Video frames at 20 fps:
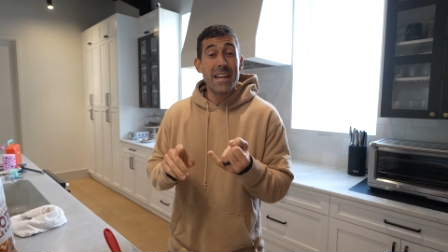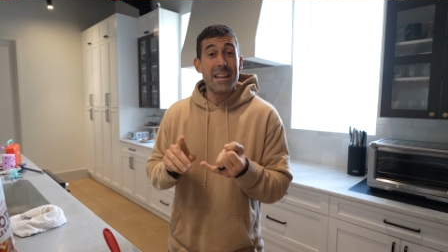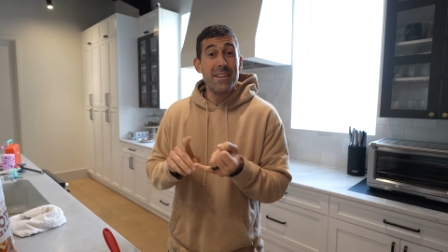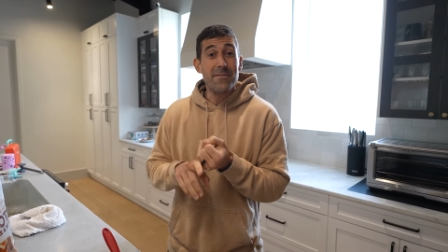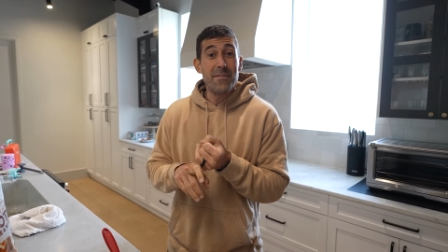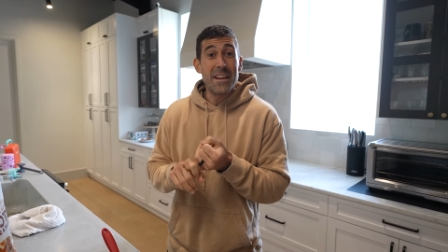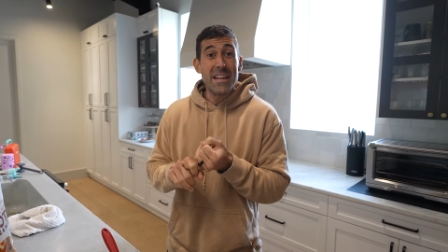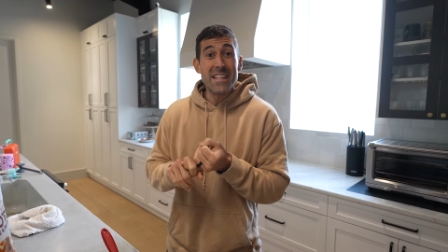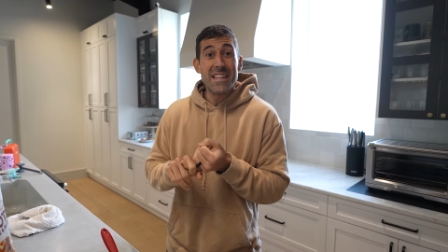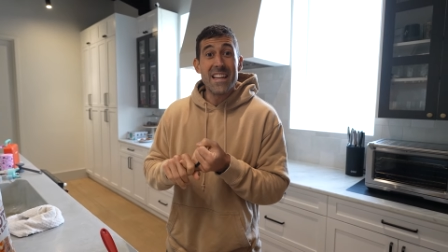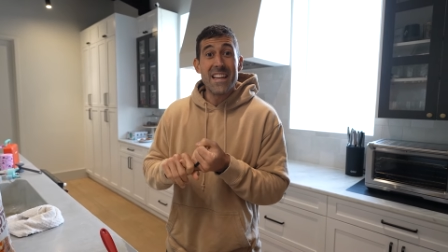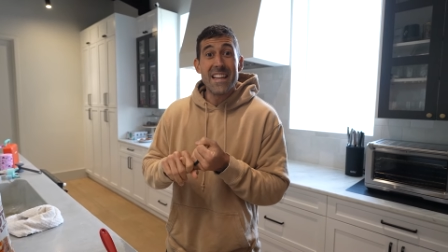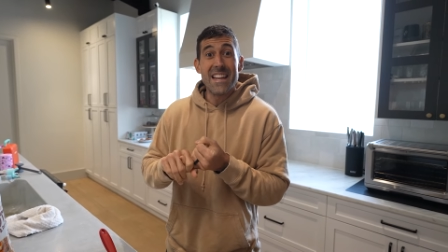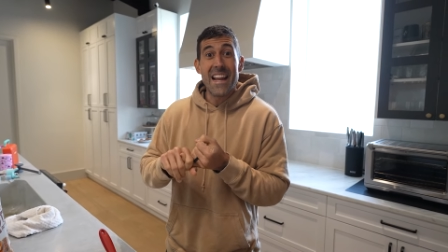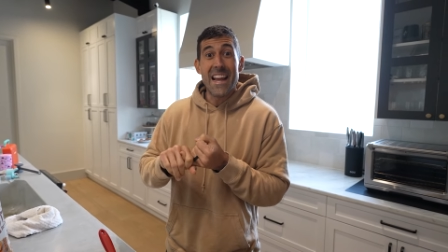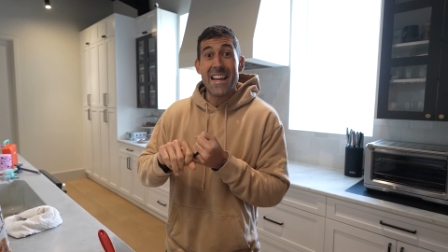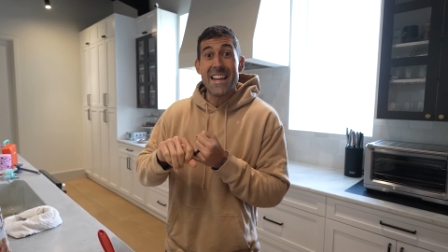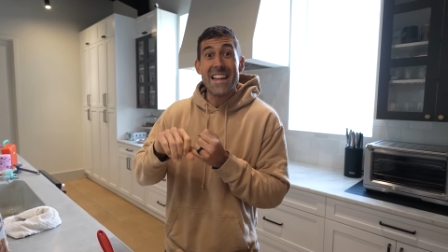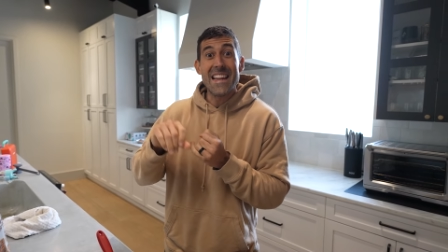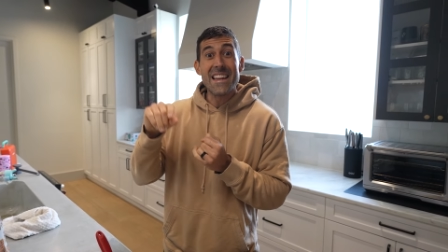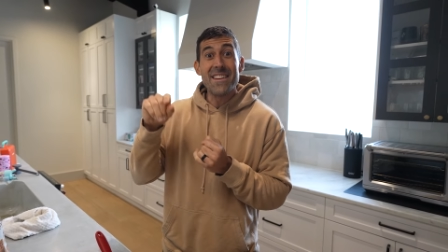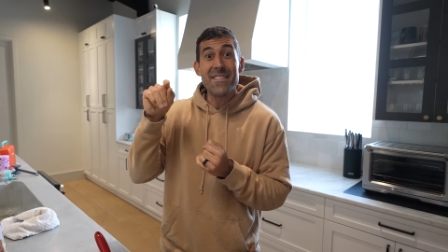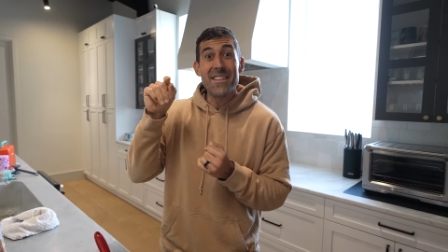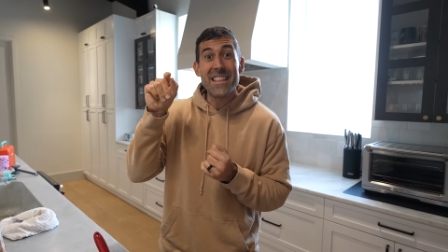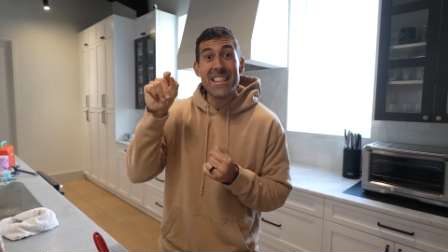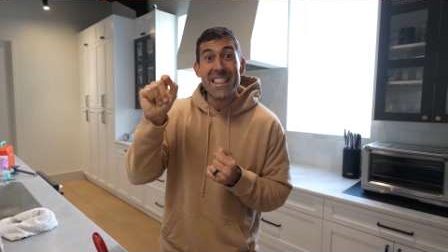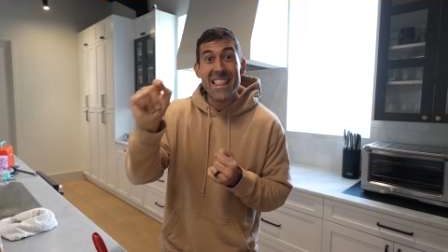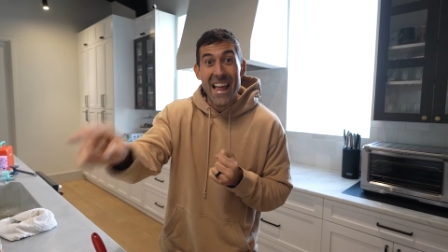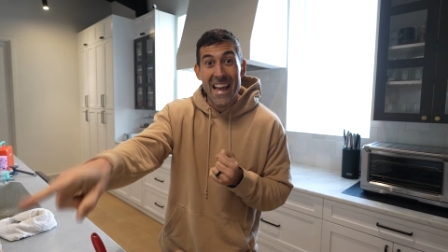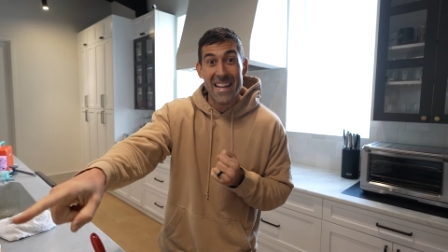convenient, and
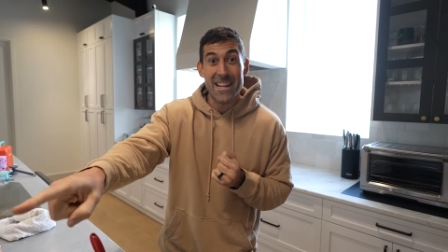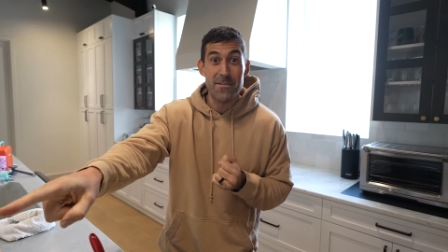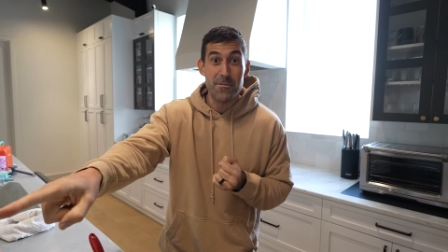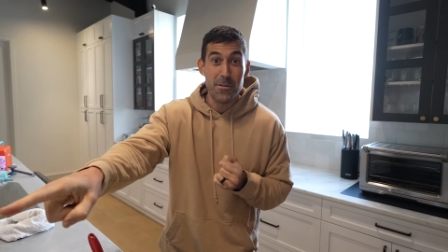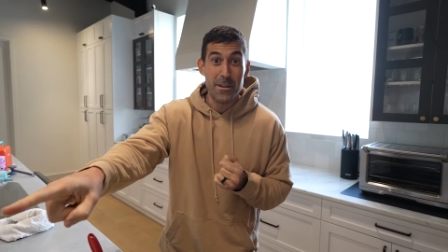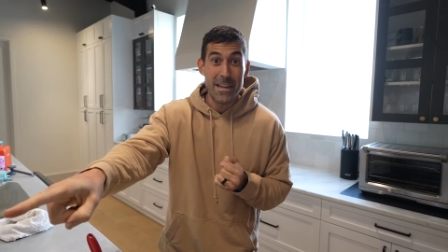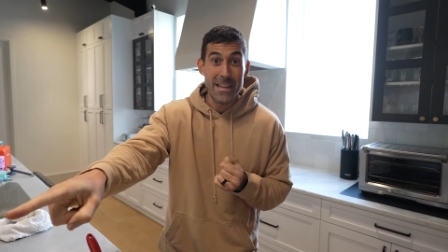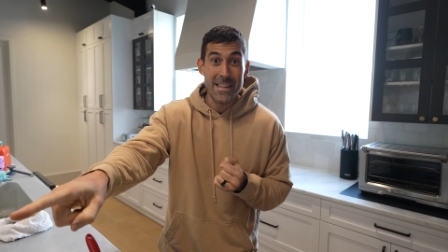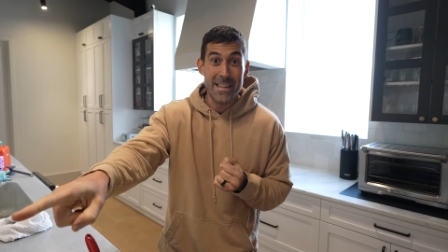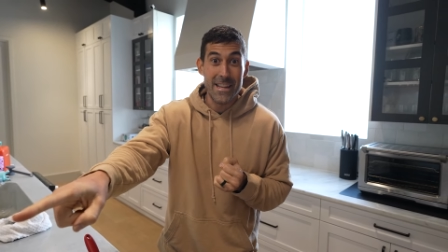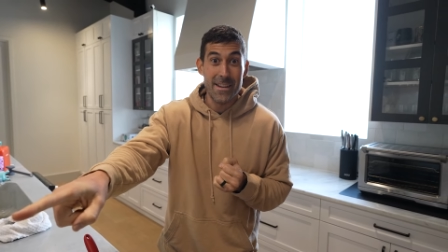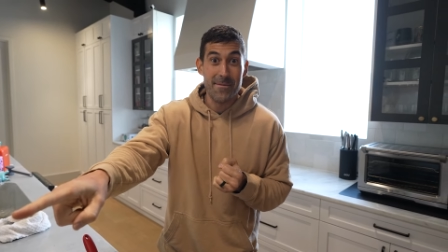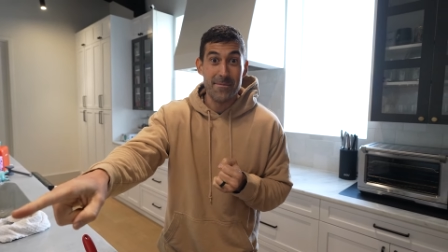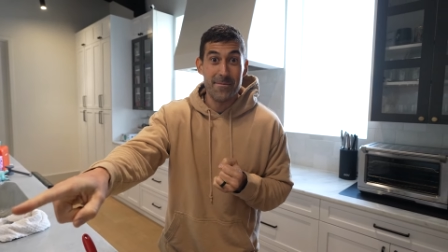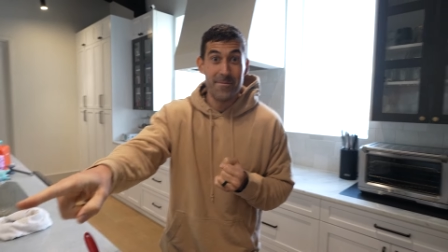even Letty will eat them.